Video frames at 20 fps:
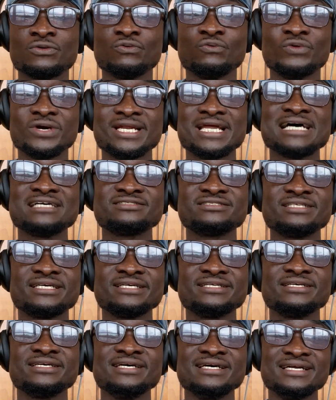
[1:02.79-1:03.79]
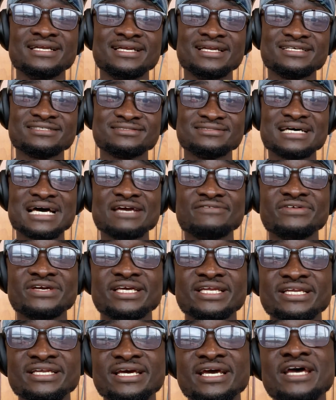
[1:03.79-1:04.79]
With that said, let's dive
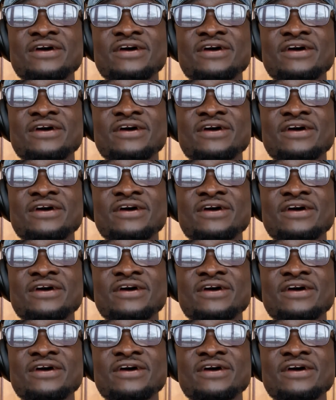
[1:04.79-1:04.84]
in,